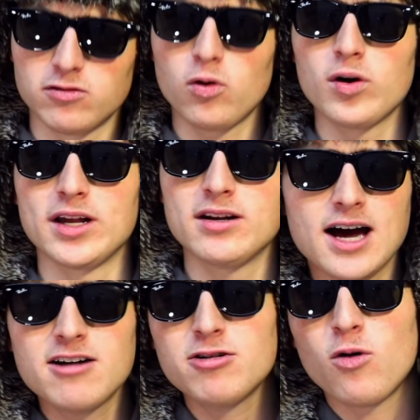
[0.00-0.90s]
void.
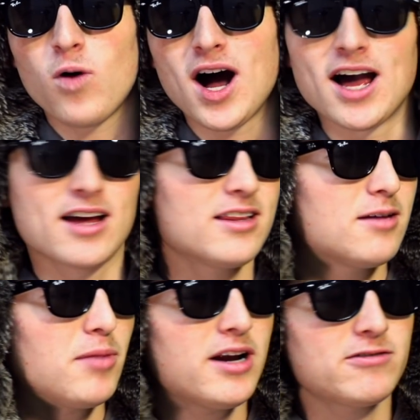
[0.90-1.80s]
I don't know why.
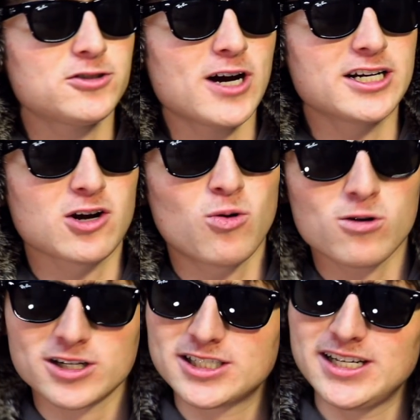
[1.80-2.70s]
They might have tried to
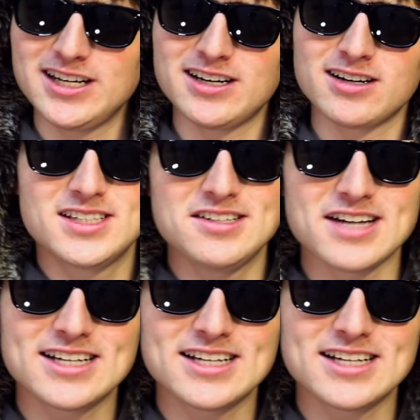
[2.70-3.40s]
quarantine these